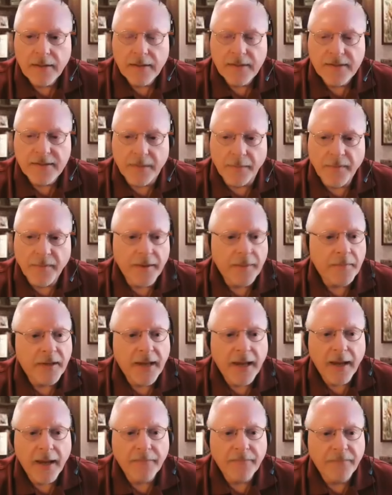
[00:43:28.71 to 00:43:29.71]
Some of them
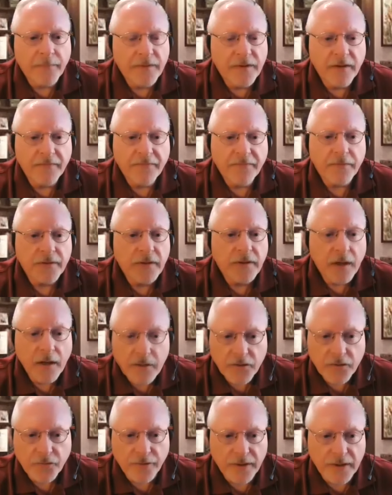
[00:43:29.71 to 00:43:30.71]
came from different
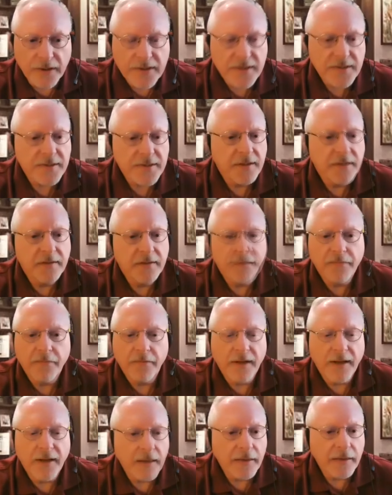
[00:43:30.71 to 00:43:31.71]
countries,
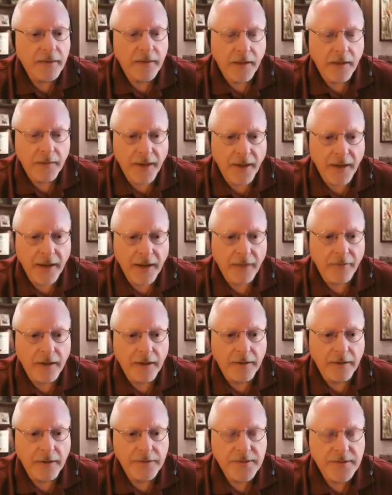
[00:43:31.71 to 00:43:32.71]
different ethnic
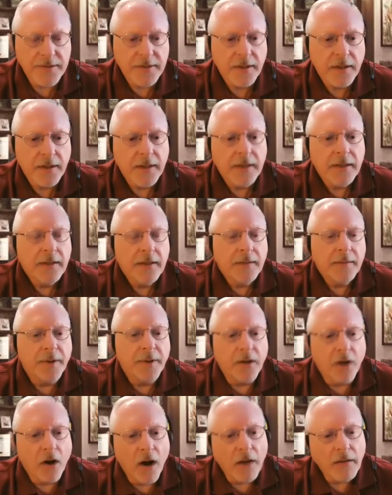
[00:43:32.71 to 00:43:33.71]
backgrounds,
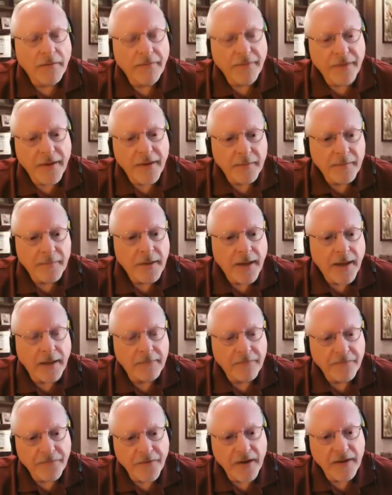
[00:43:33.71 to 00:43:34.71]
but all of them
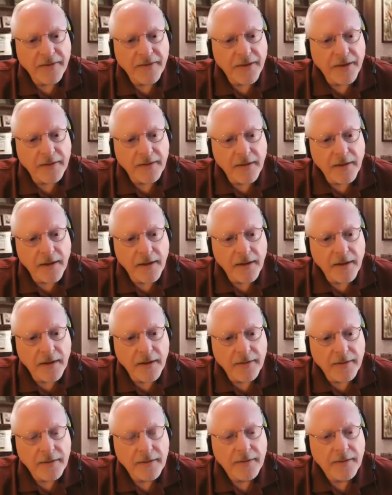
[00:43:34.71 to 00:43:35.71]
had faith in
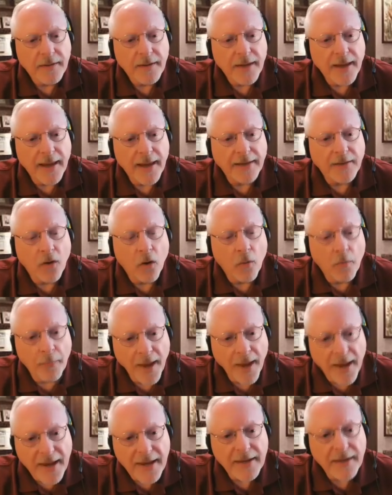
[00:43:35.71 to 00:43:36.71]
God and
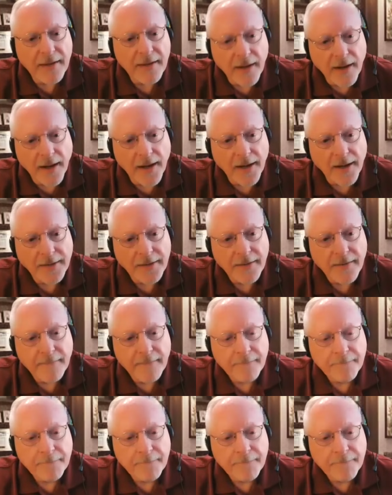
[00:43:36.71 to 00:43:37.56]
obeying God.